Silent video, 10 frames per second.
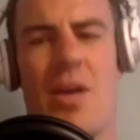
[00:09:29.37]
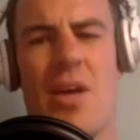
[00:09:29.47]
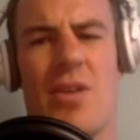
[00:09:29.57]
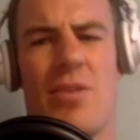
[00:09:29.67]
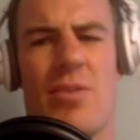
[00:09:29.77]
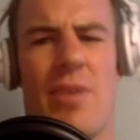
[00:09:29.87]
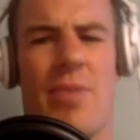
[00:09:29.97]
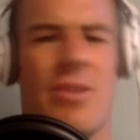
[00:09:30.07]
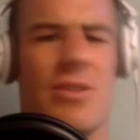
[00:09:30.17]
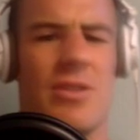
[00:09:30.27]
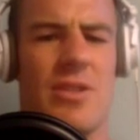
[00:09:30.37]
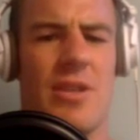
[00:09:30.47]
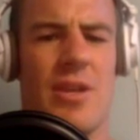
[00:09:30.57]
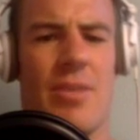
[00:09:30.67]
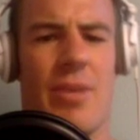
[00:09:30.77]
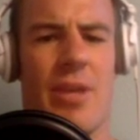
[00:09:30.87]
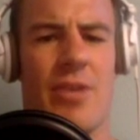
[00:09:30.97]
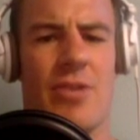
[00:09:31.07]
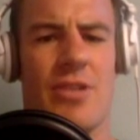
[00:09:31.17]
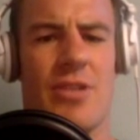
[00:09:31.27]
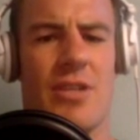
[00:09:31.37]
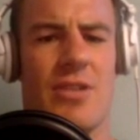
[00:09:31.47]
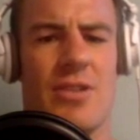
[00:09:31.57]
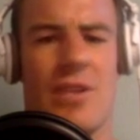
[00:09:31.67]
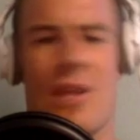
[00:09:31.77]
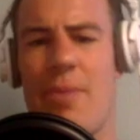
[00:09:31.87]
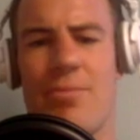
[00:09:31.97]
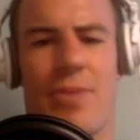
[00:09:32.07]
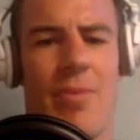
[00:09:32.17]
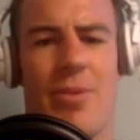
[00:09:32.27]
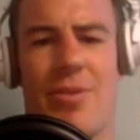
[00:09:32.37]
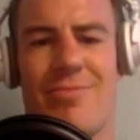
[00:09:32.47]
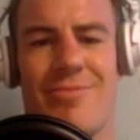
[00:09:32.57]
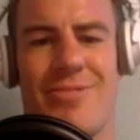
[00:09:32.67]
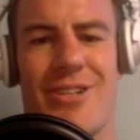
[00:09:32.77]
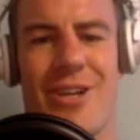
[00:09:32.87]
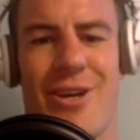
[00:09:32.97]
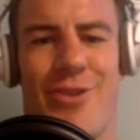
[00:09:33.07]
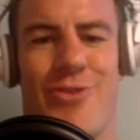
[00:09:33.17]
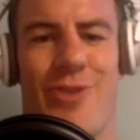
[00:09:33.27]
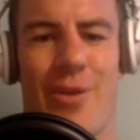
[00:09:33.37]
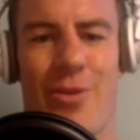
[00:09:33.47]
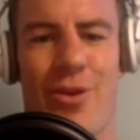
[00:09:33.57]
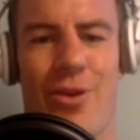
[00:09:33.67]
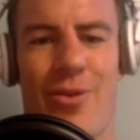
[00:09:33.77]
So how much does the backcountry trust come and interact with you?